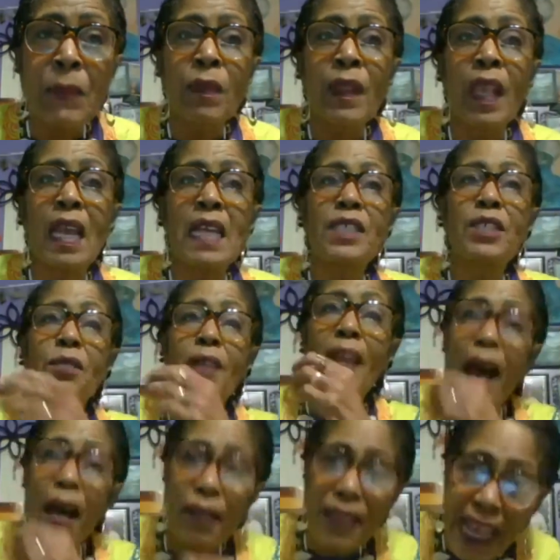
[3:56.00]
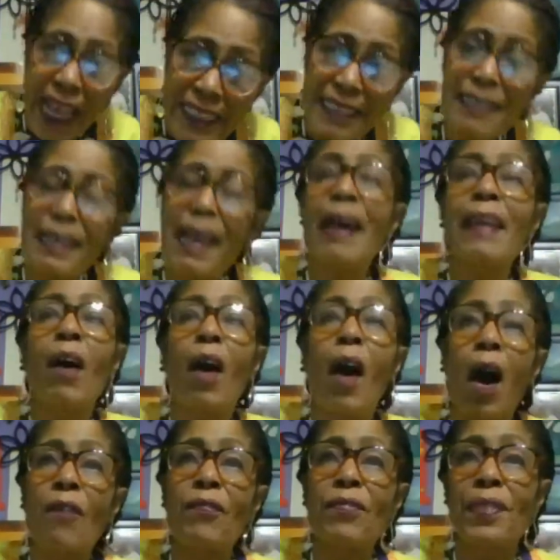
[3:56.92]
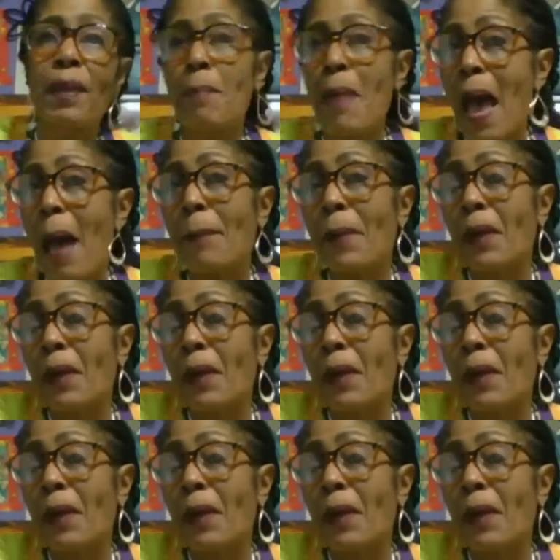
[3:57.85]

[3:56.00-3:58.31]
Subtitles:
And so now that's kind of off the map,